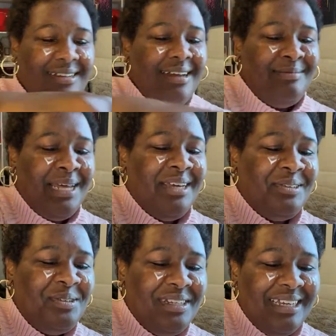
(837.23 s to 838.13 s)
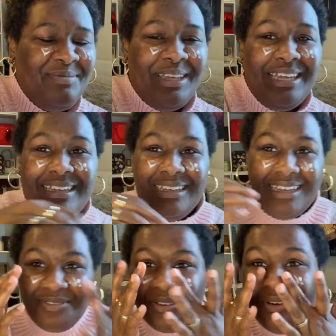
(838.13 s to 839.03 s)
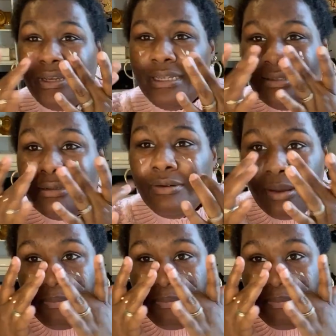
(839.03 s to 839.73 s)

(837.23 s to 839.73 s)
I'm like, ooh, look at me. I feel very Instagram